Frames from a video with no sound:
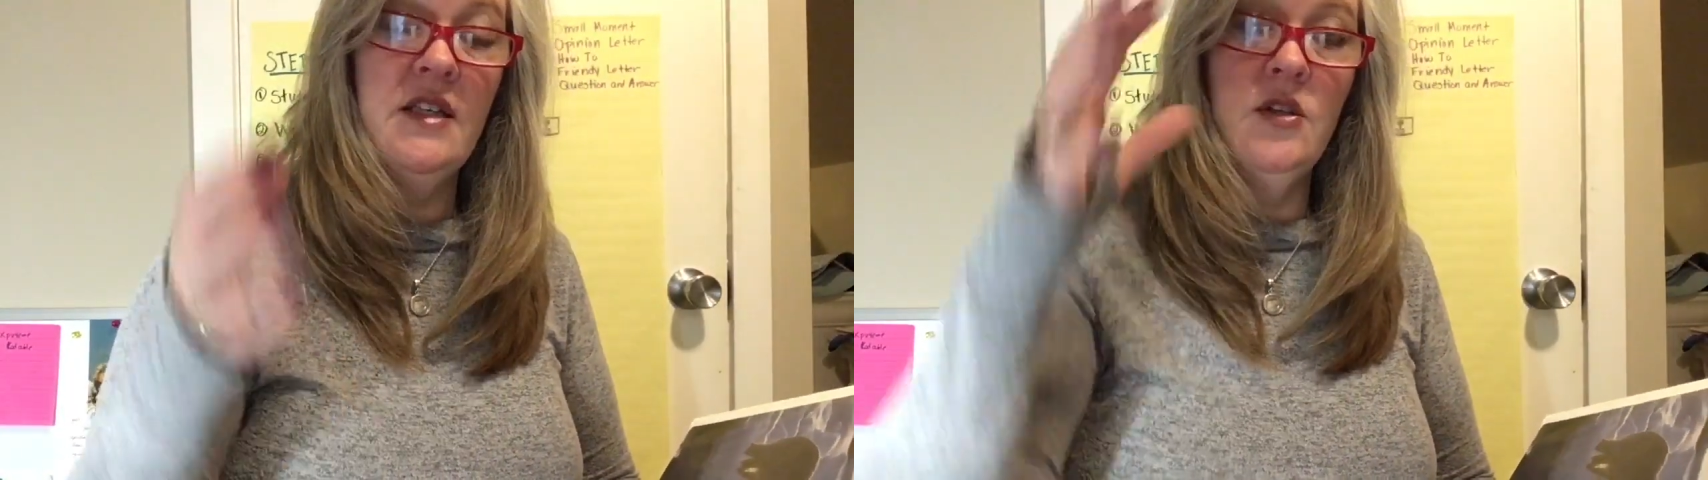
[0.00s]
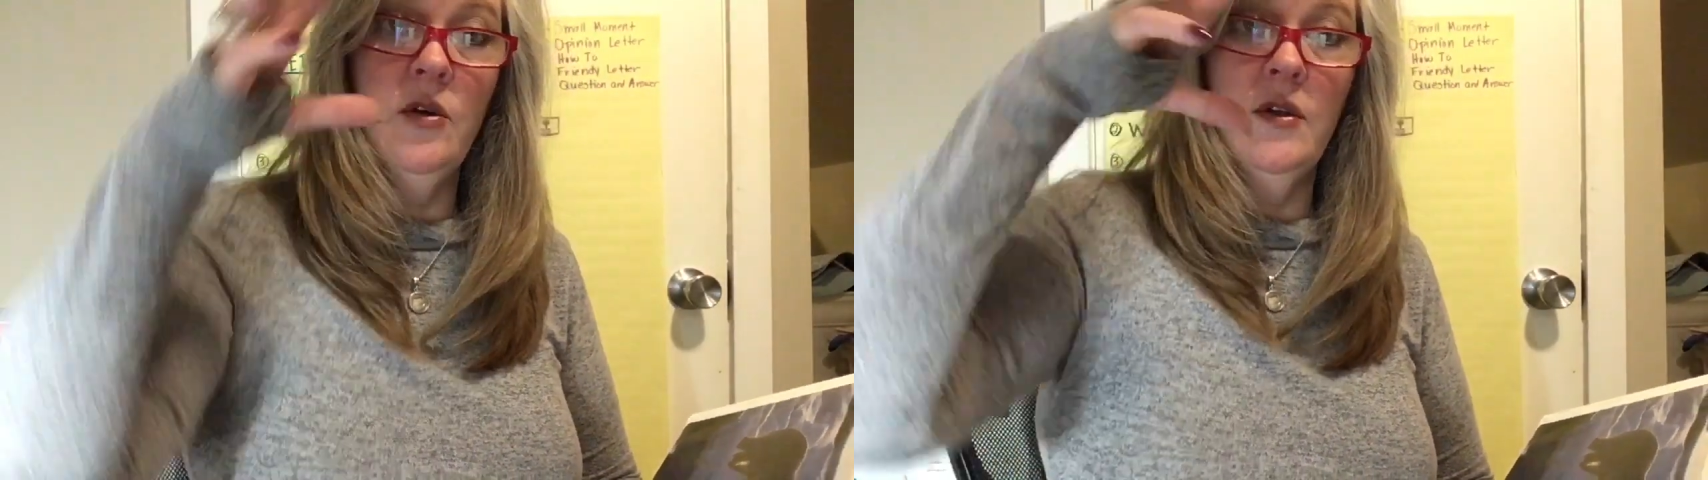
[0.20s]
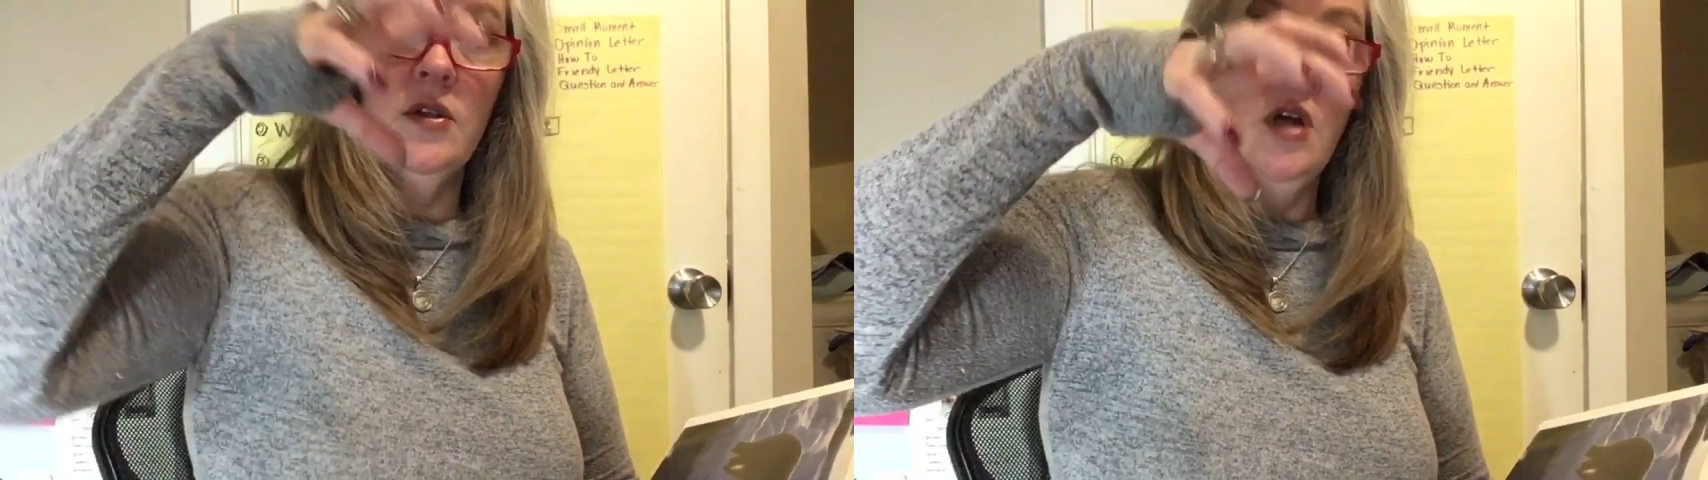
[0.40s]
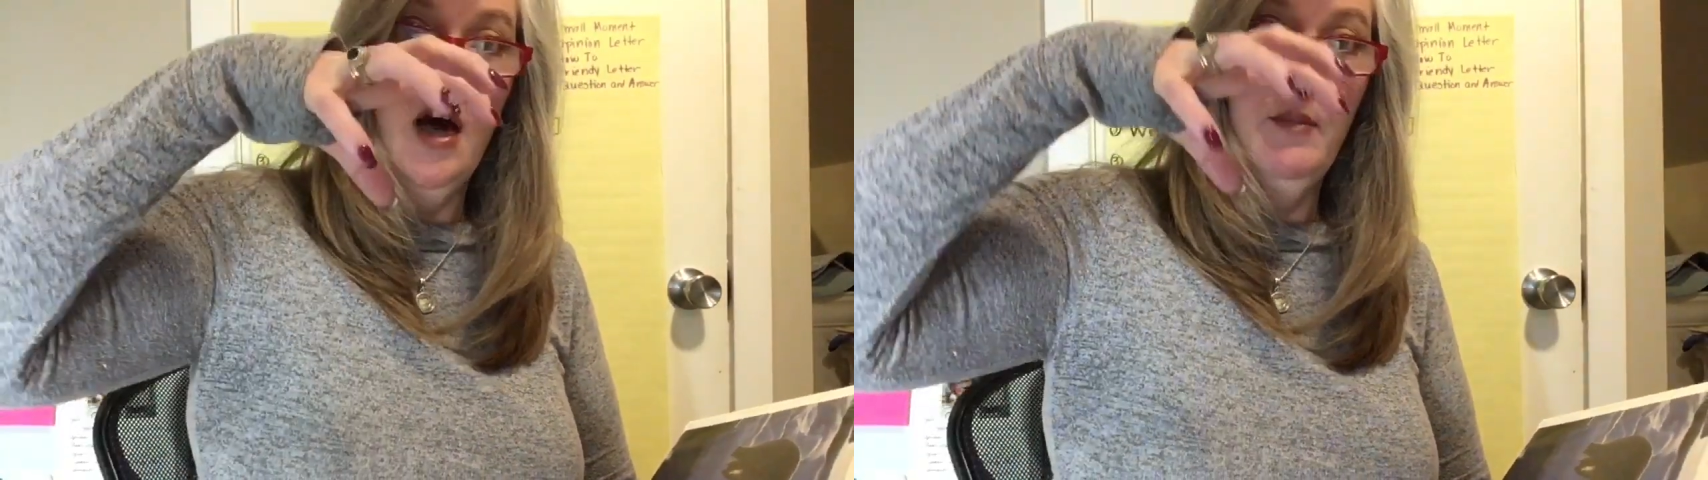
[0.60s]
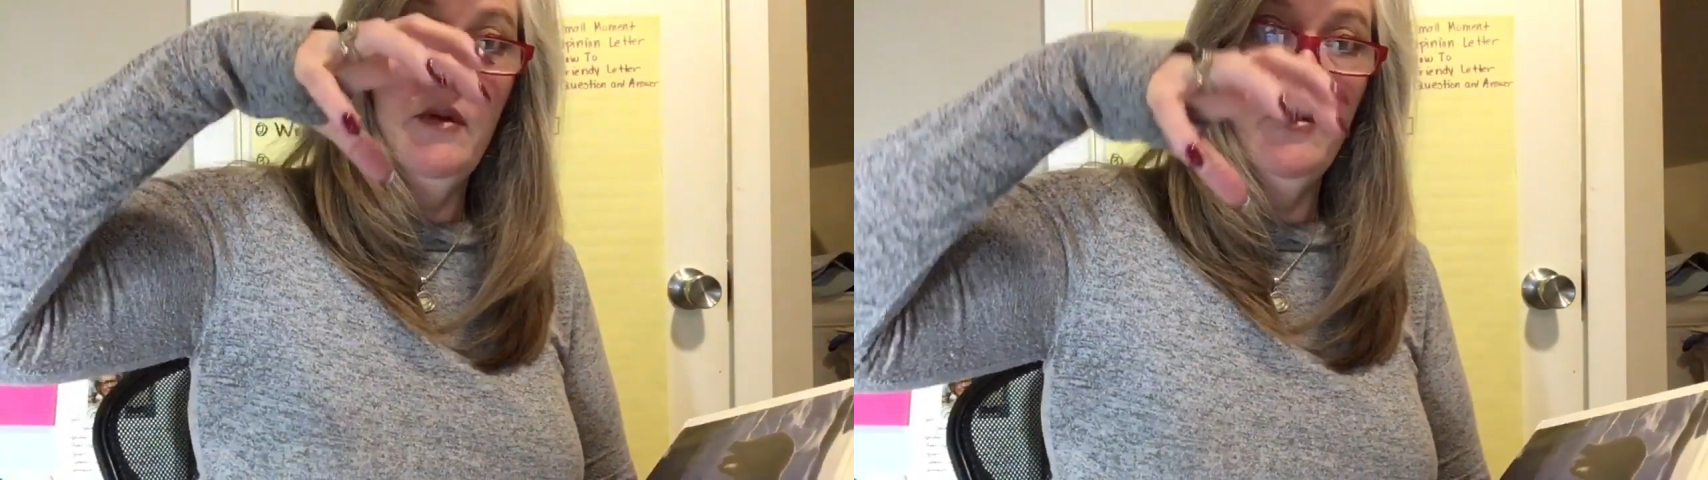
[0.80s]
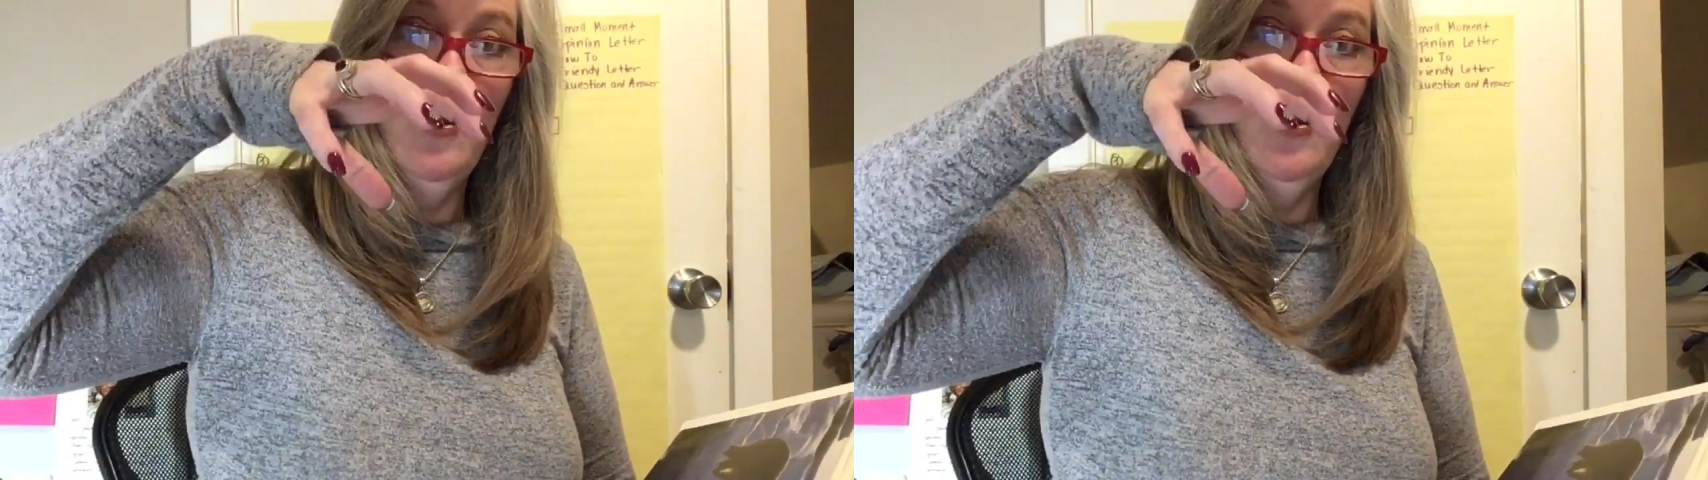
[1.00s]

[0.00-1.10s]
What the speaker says: They're on the top of the